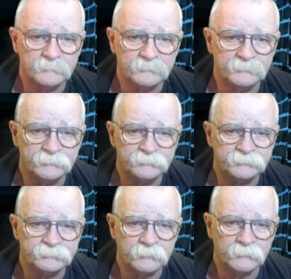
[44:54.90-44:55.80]
and
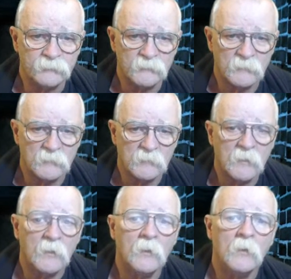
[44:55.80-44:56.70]
also if you put it
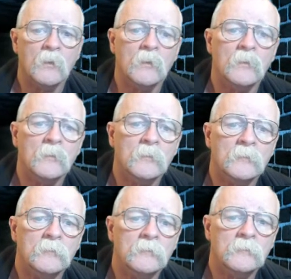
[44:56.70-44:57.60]
on the bottom of your
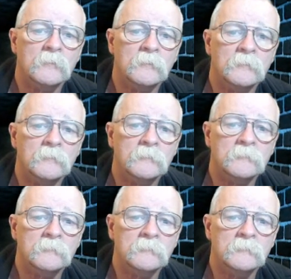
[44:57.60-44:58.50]
feet
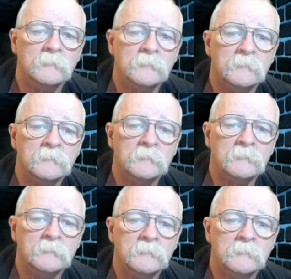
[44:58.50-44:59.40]
and put
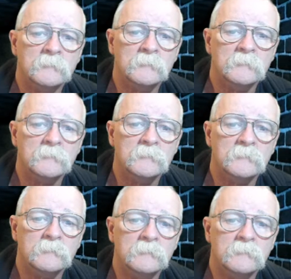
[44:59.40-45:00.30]
socks on, it's supposed
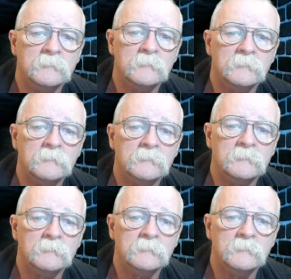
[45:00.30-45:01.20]
to help relieve
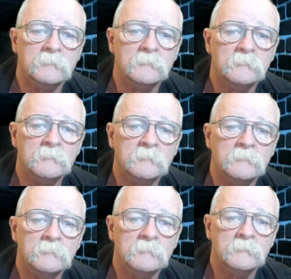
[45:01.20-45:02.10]
cough.
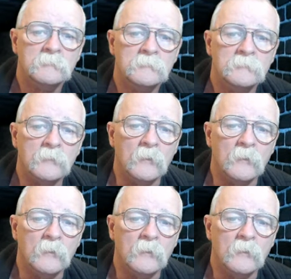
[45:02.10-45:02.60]
I've